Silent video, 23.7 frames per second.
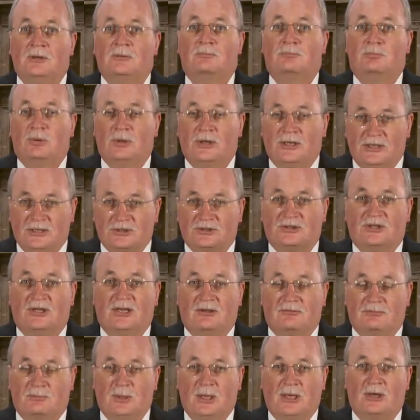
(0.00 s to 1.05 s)
please
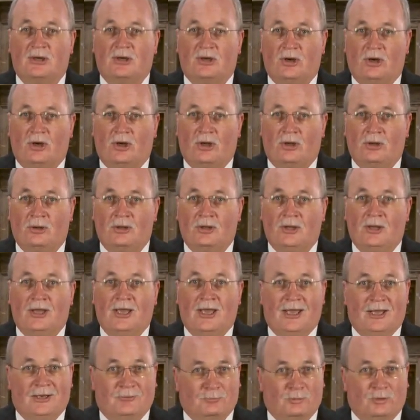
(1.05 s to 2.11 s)
give me a call,
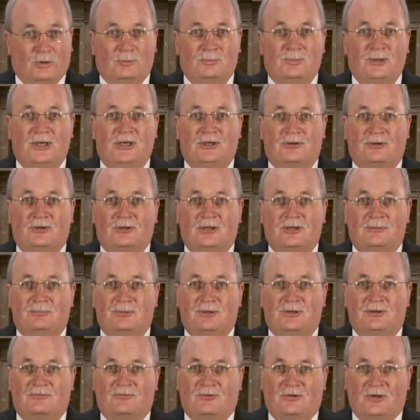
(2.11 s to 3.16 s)
and we'll be in
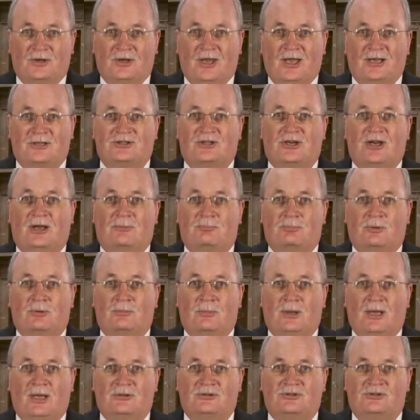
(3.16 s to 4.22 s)
Olympia for the next couple of
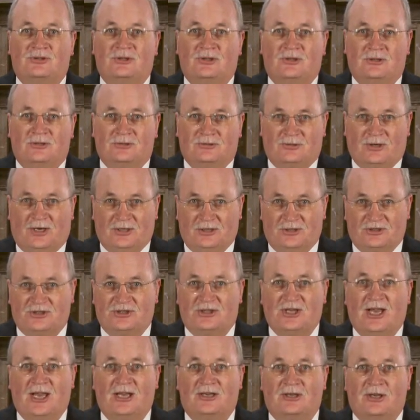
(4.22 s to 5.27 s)
months trying to
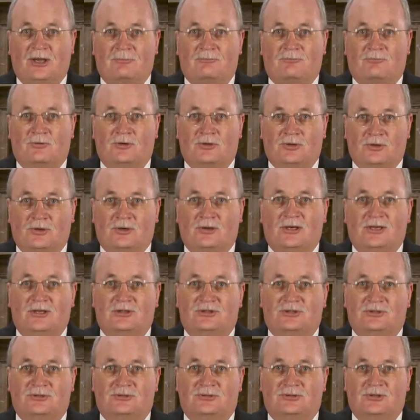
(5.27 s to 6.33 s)
stand up for your
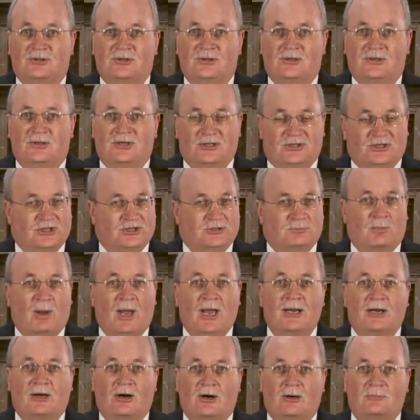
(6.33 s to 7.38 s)
issues. This is
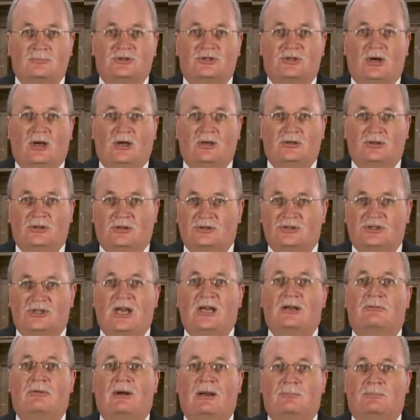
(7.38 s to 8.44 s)
Mike Armstrong, your
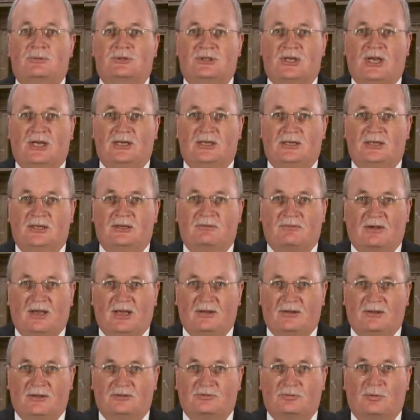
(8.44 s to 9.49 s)
state representative out
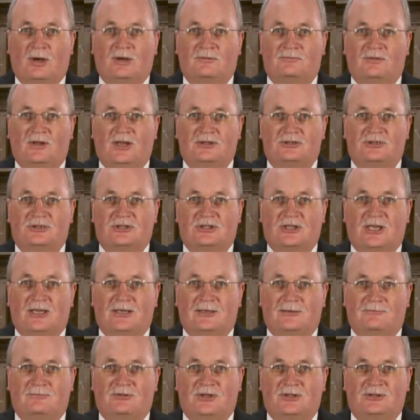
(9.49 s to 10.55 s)
of the 12th
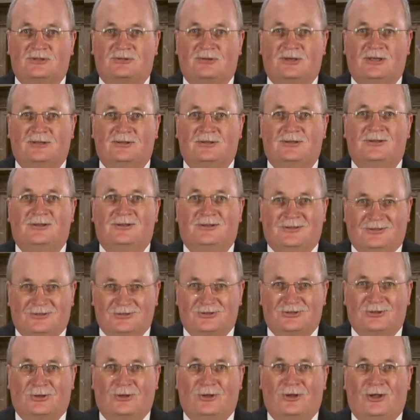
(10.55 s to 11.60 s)
Legislative District.
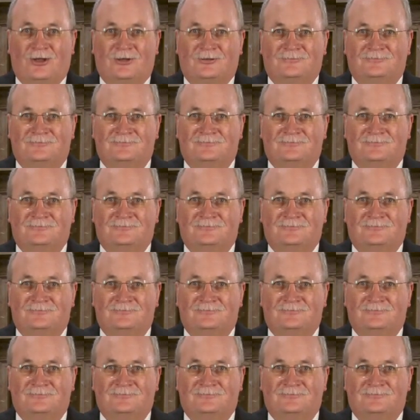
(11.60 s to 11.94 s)
So